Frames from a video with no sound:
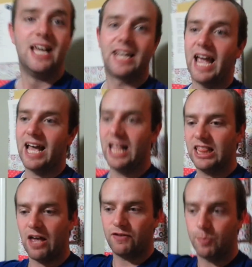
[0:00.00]
Okay,
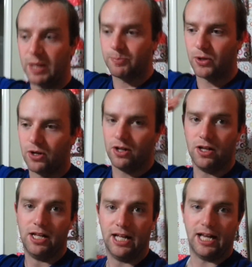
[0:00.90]
love you
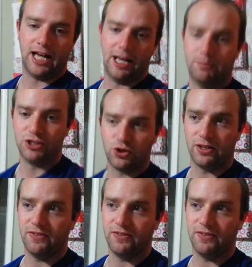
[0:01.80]
people. Um, enjoy the